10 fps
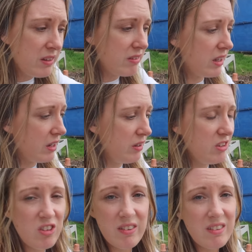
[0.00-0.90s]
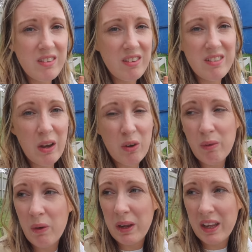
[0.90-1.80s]
so it's just how I
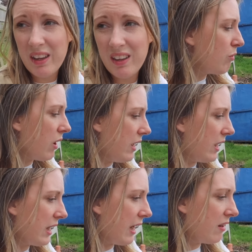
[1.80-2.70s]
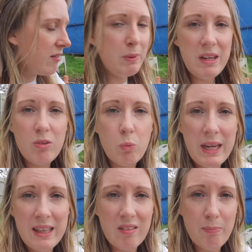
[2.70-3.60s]
roll here. Right, okay, so we need to
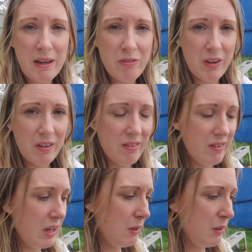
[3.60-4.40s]
weed this bed first.